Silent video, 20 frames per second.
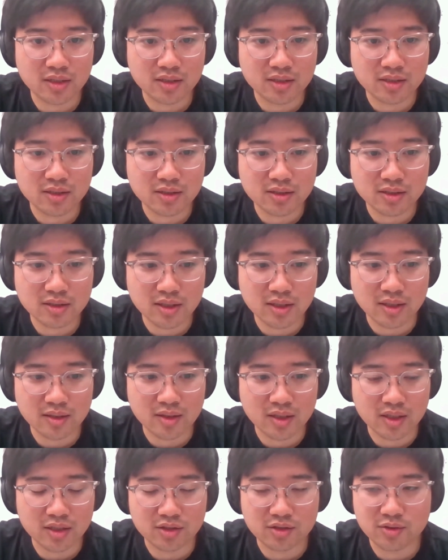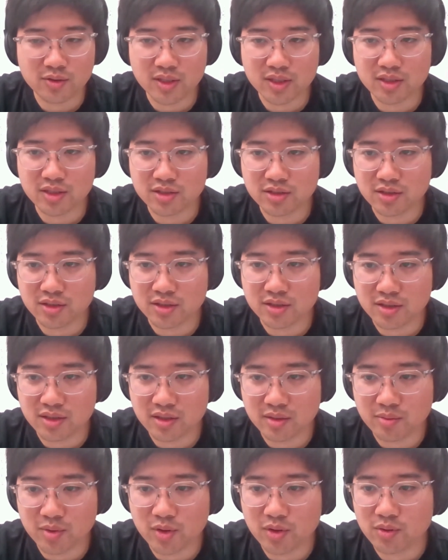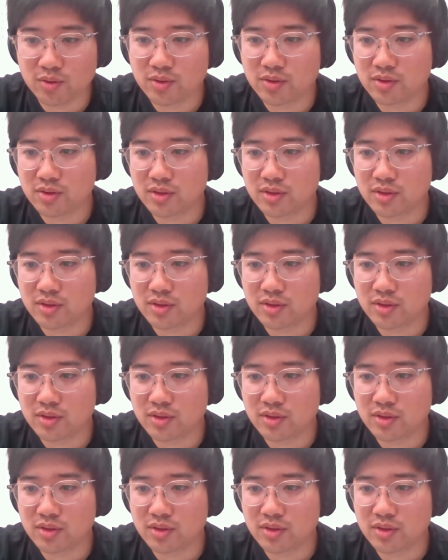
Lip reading: this into Ignition Gazebo.